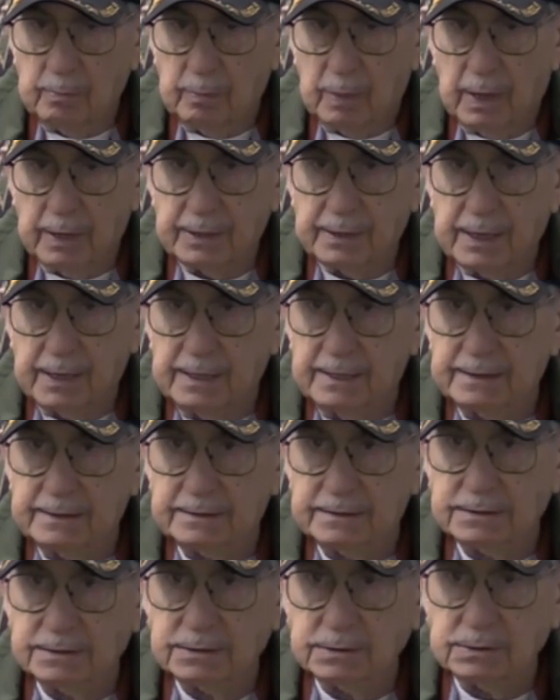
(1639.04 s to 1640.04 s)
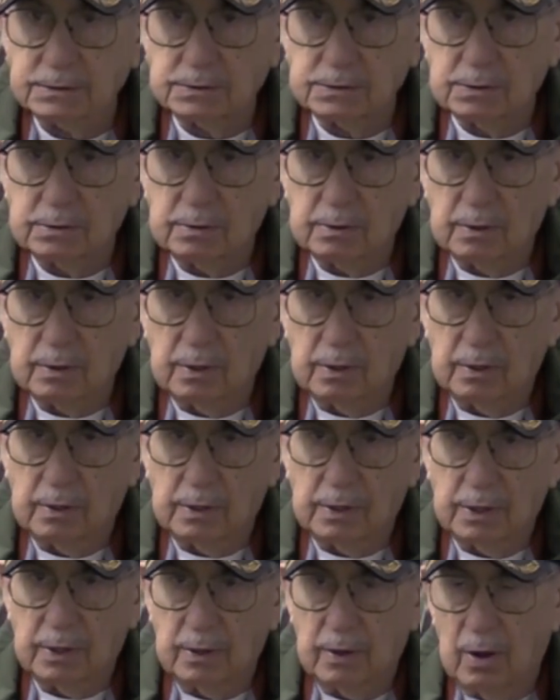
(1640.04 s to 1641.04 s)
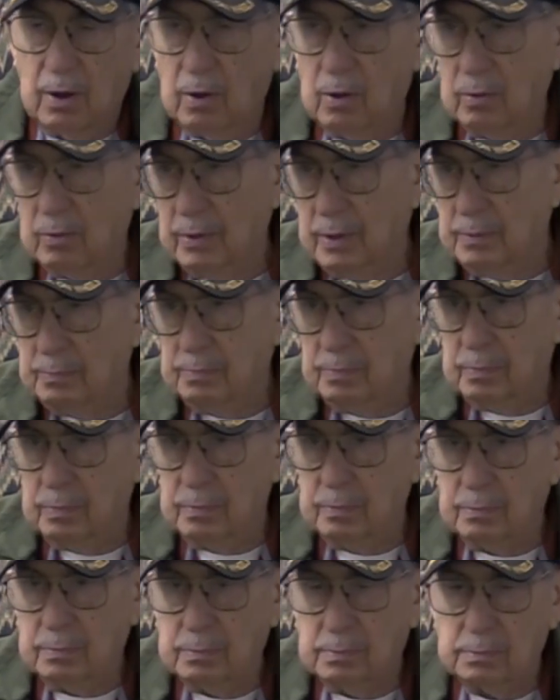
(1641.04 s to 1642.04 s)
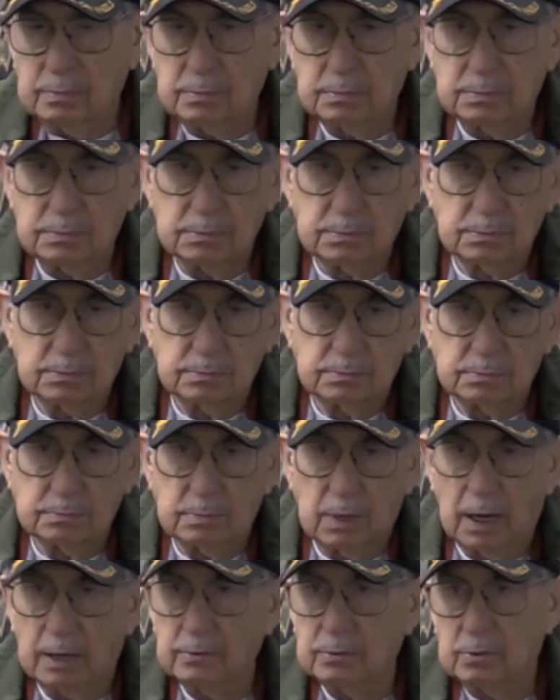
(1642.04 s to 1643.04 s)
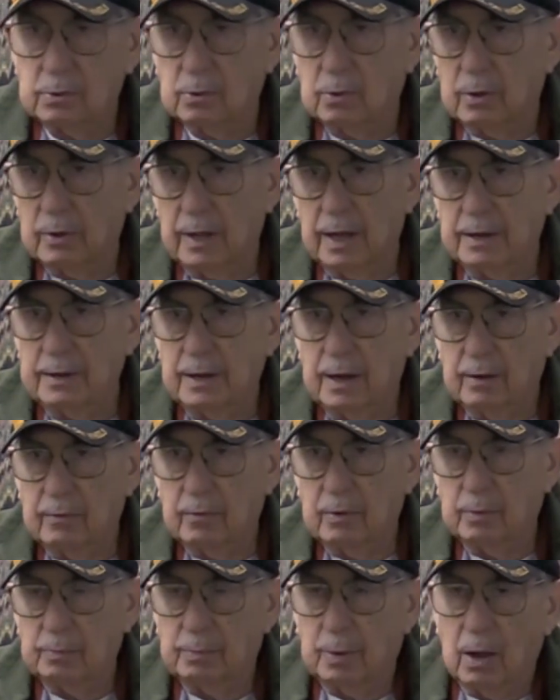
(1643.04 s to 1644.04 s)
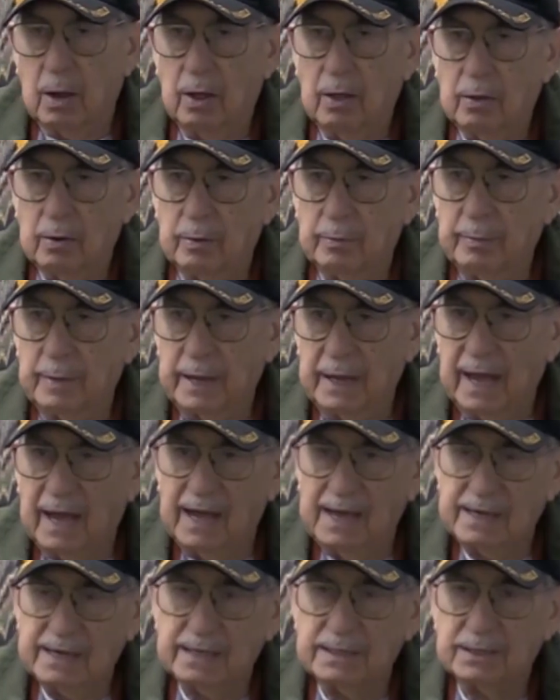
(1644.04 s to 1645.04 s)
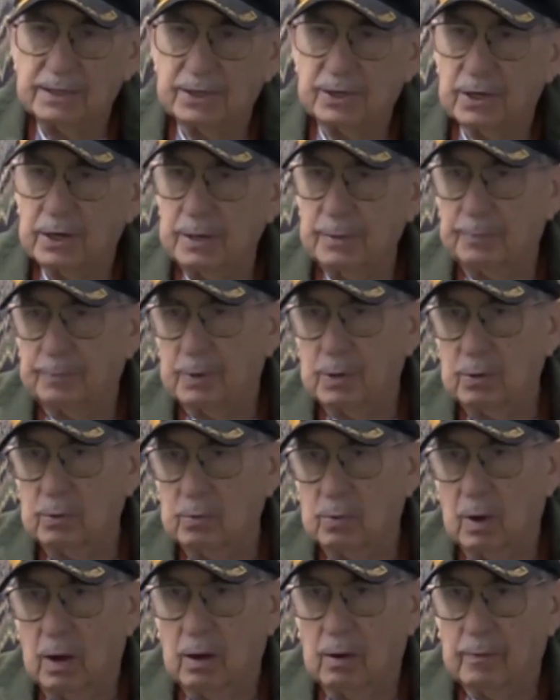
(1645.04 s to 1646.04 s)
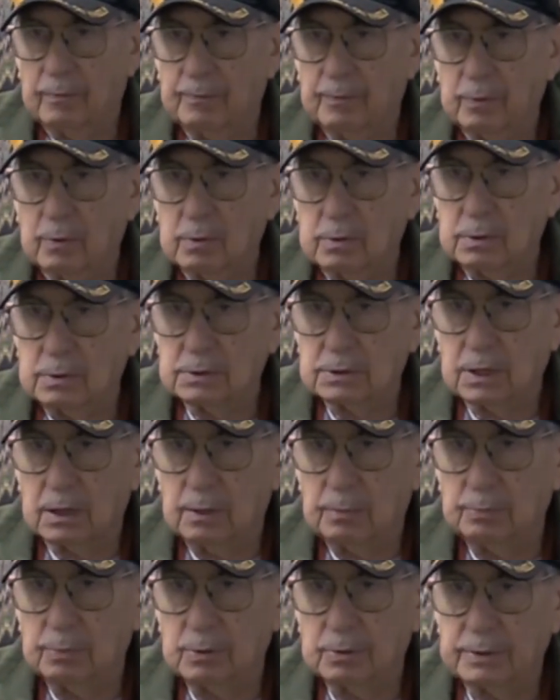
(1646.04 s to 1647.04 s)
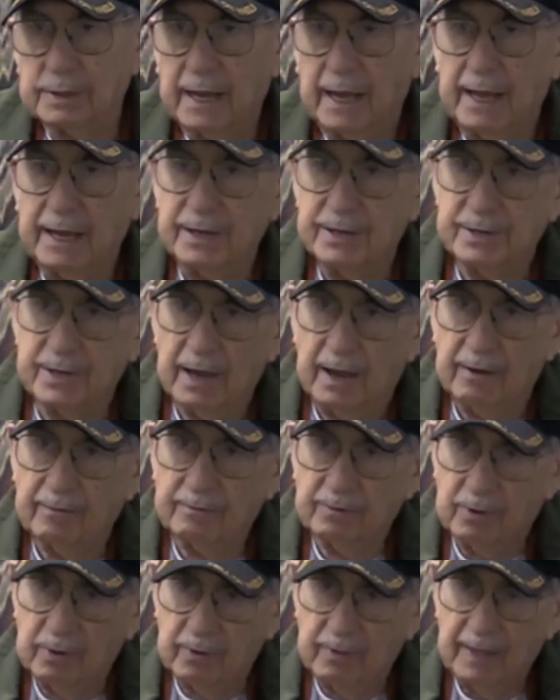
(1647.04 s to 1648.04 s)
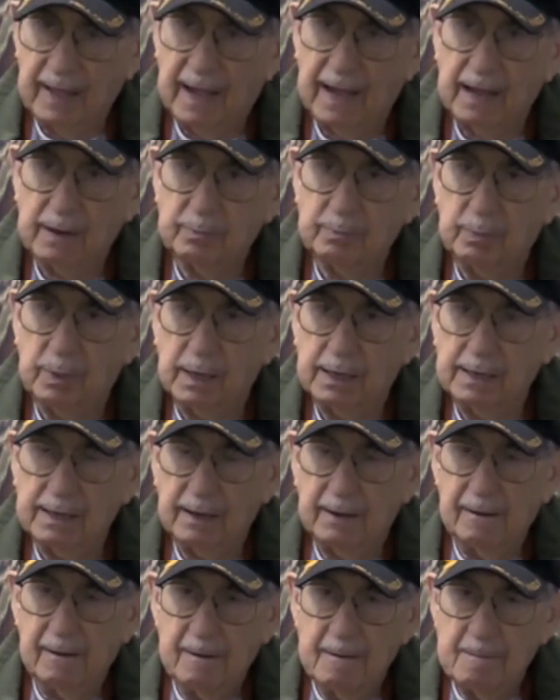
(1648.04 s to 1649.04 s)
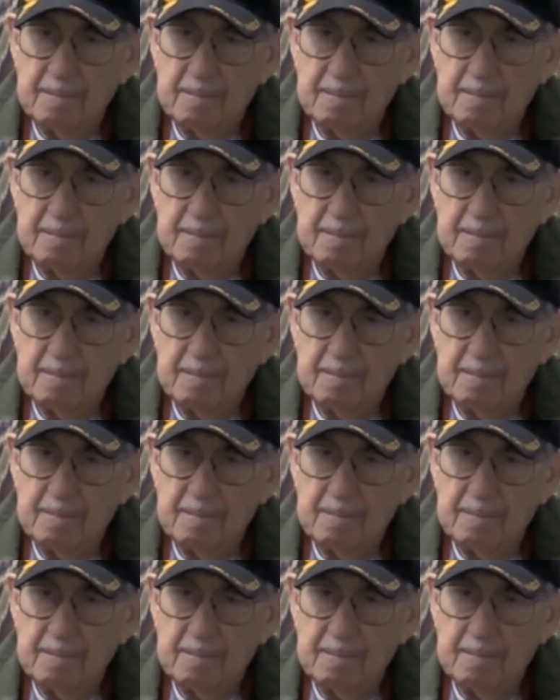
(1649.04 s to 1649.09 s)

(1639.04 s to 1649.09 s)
But, you know, the blood war, that never bothered me. I didn't sleep too well for a couple of days after that. But